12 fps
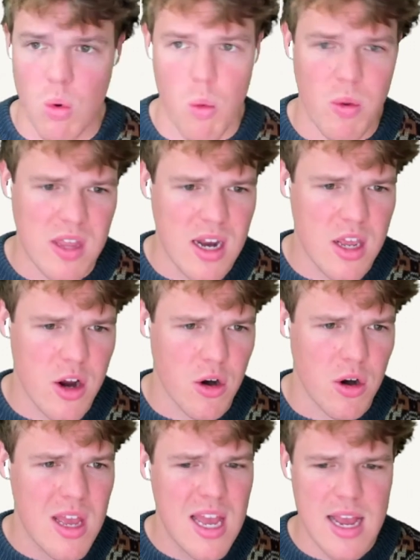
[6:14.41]
what we did
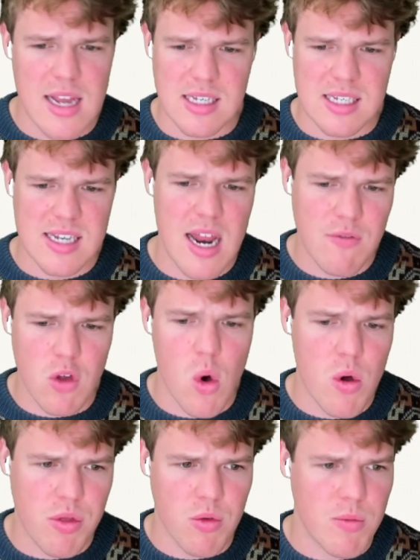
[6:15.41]
here is instead of
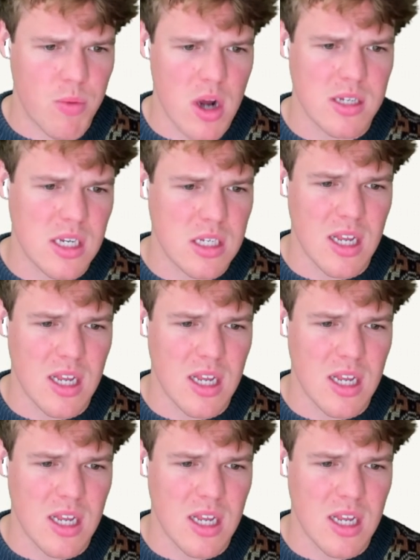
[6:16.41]
going through the process